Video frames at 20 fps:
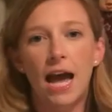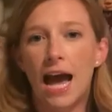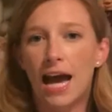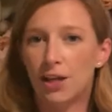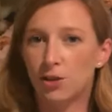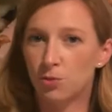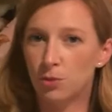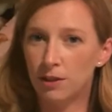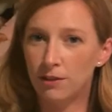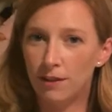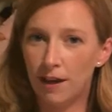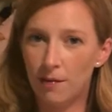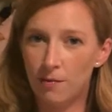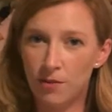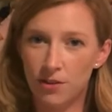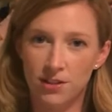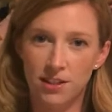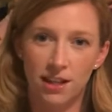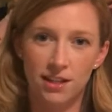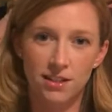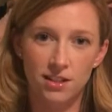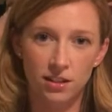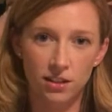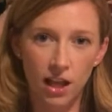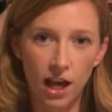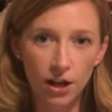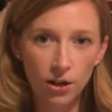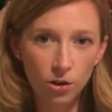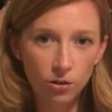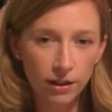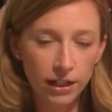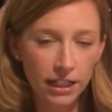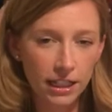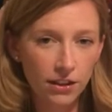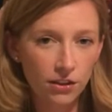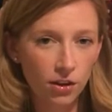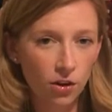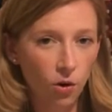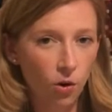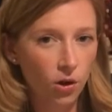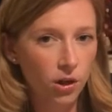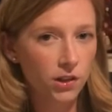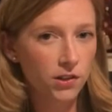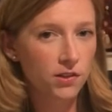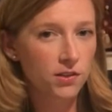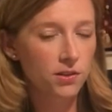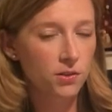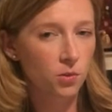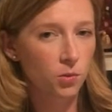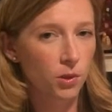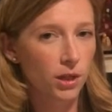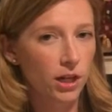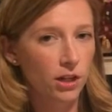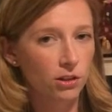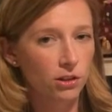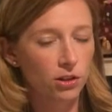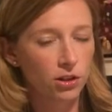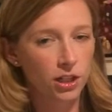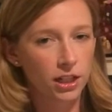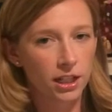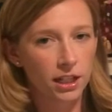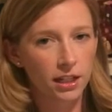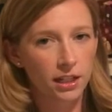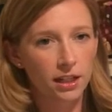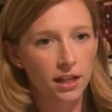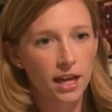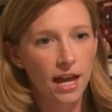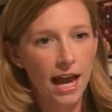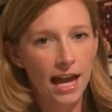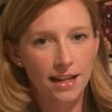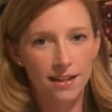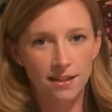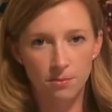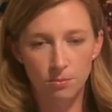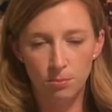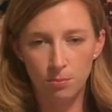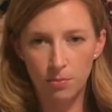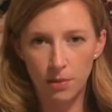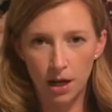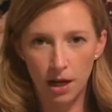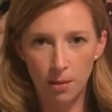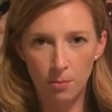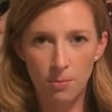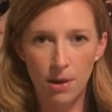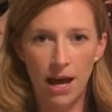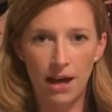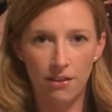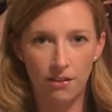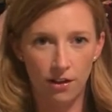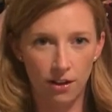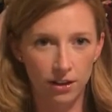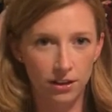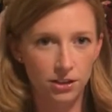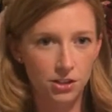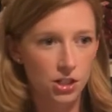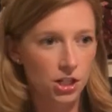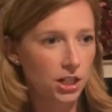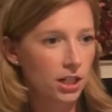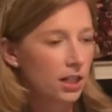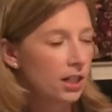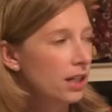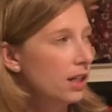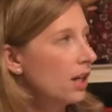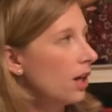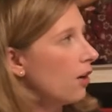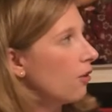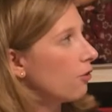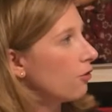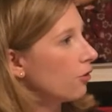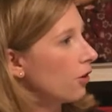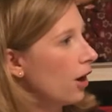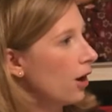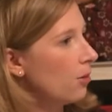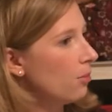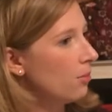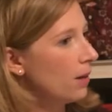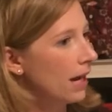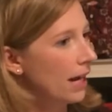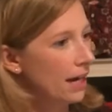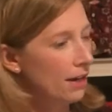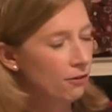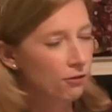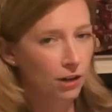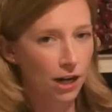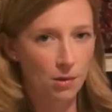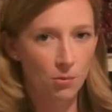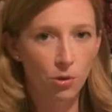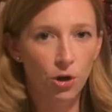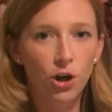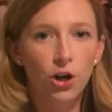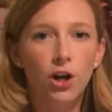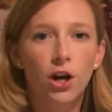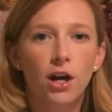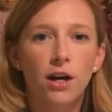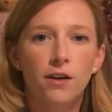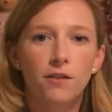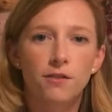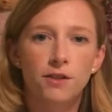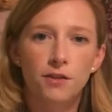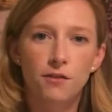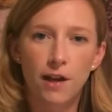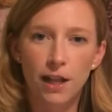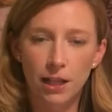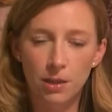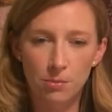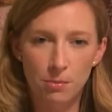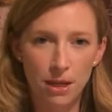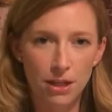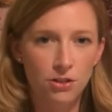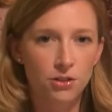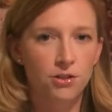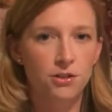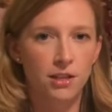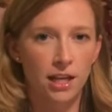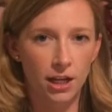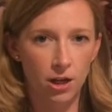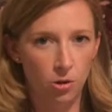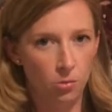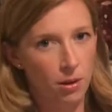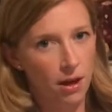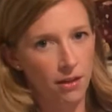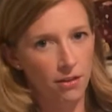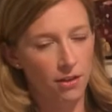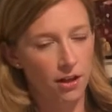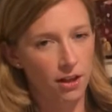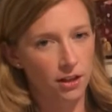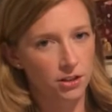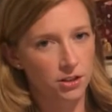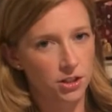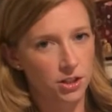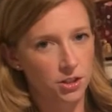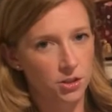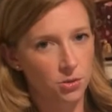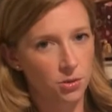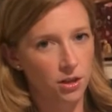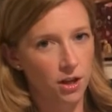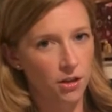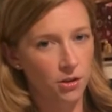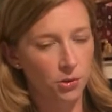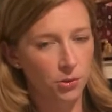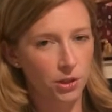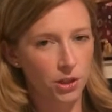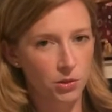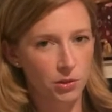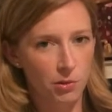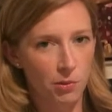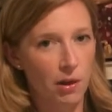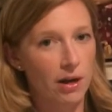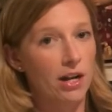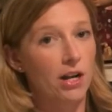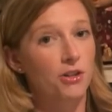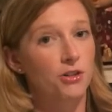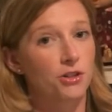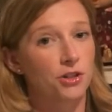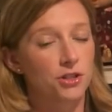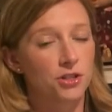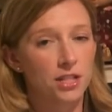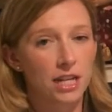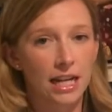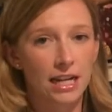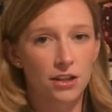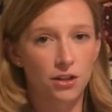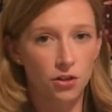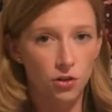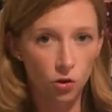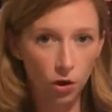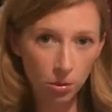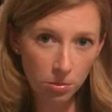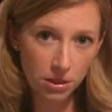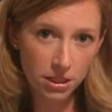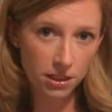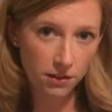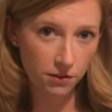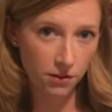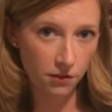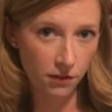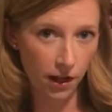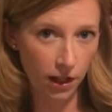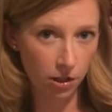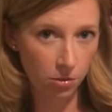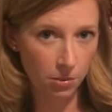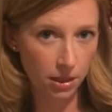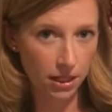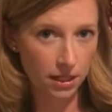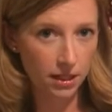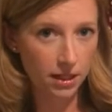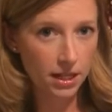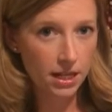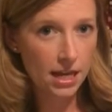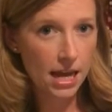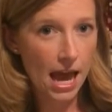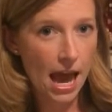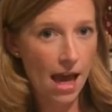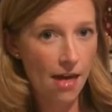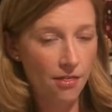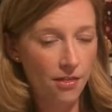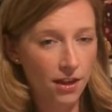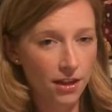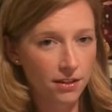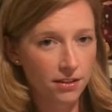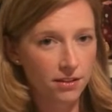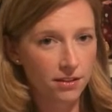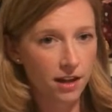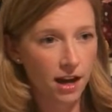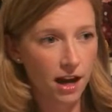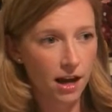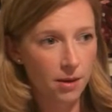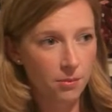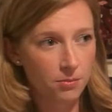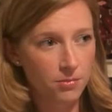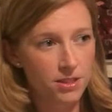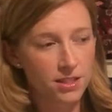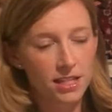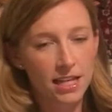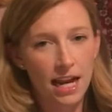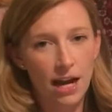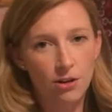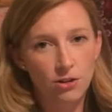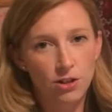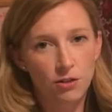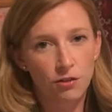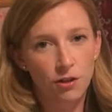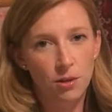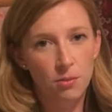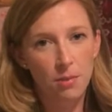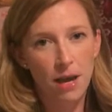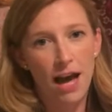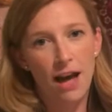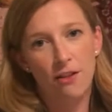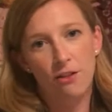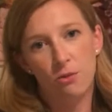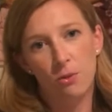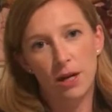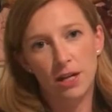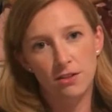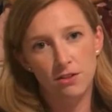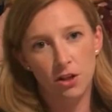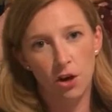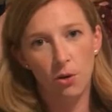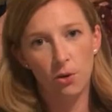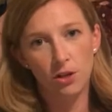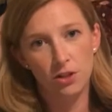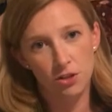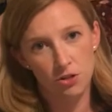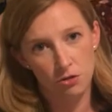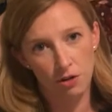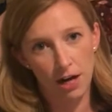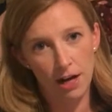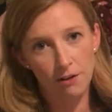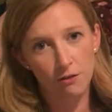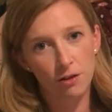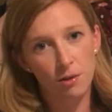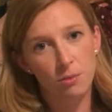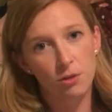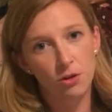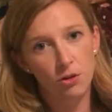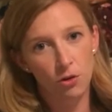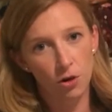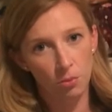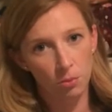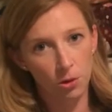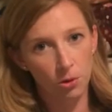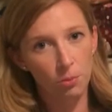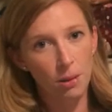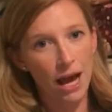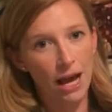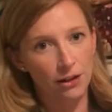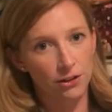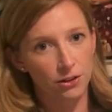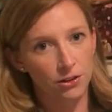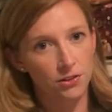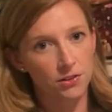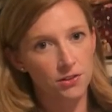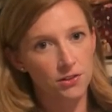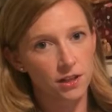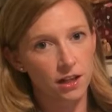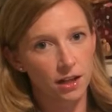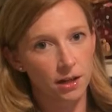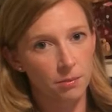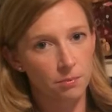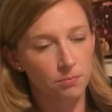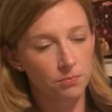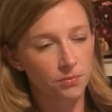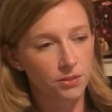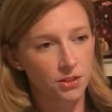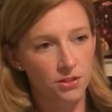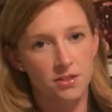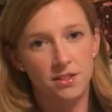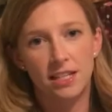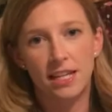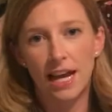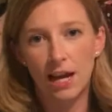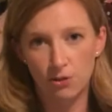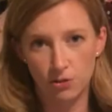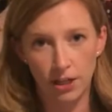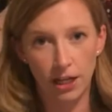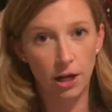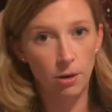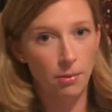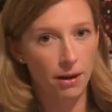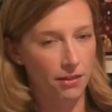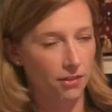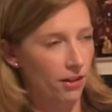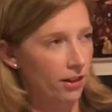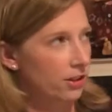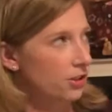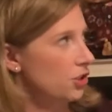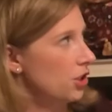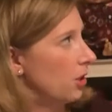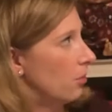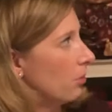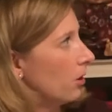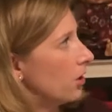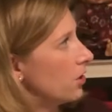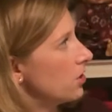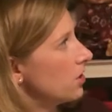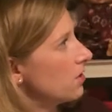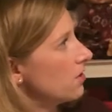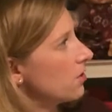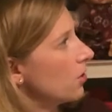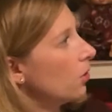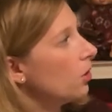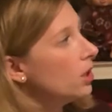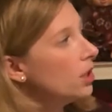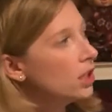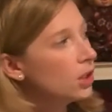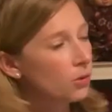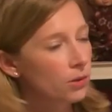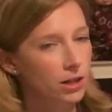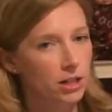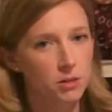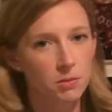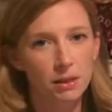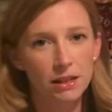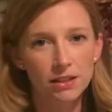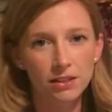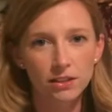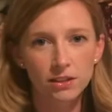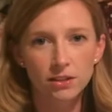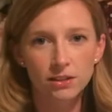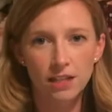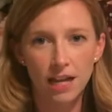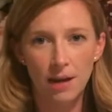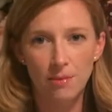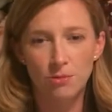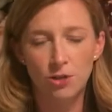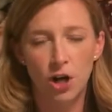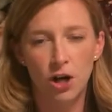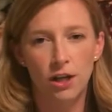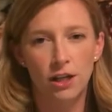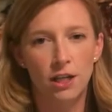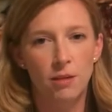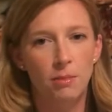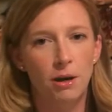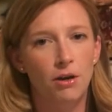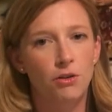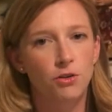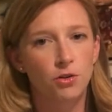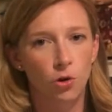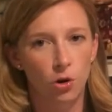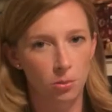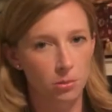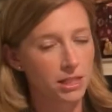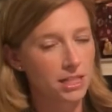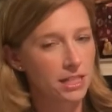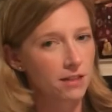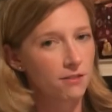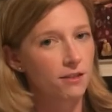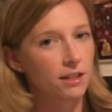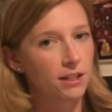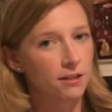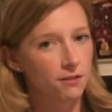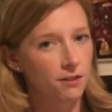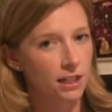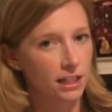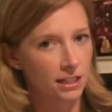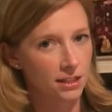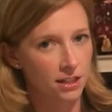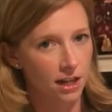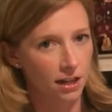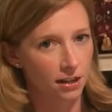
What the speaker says: As we've emphasized a lot already in the course, we are looking at pathology from a framework of developmental psychopathology. So in other words, we want to understand normative development and then see how different pathways go astray from the normal patterns to see how psychopathology emerges. So we're going to spend a little time talking about normative infant and